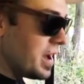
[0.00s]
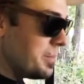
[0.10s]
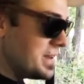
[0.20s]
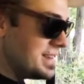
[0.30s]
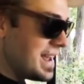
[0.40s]

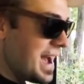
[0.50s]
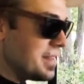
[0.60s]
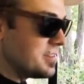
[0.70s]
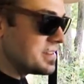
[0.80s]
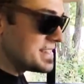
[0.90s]
up and
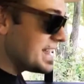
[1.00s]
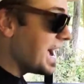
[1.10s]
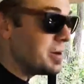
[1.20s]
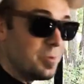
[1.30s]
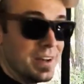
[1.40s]
down those
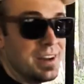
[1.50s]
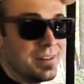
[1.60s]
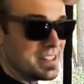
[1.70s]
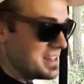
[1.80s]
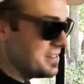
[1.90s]
side
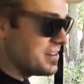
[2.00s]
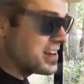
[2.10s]
windows here. They're